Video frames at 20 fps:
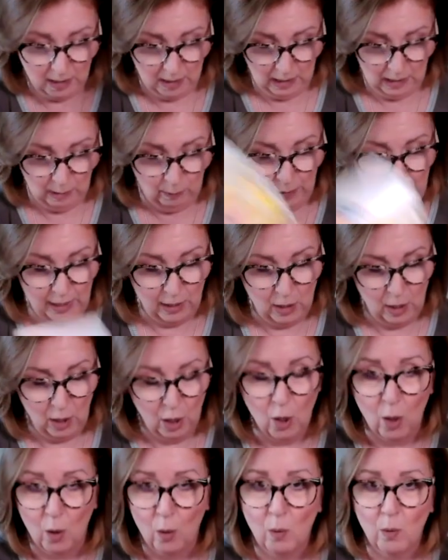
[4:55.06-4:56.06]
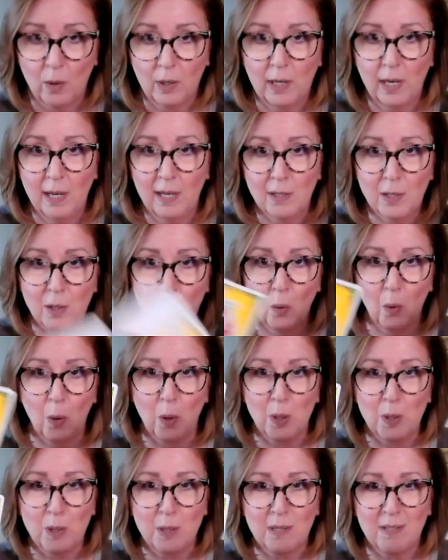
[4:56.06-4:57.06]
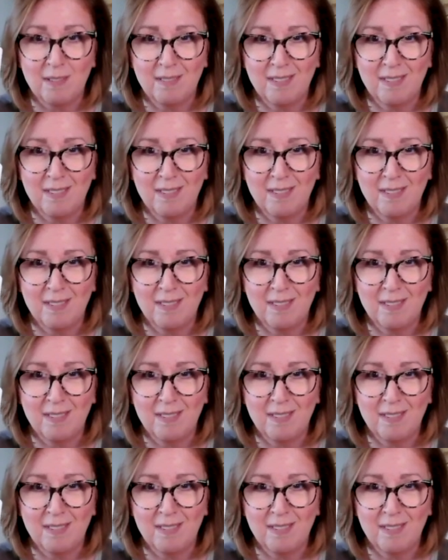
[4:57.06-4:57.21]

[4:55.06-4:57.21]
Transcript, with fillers: And we know King of Swords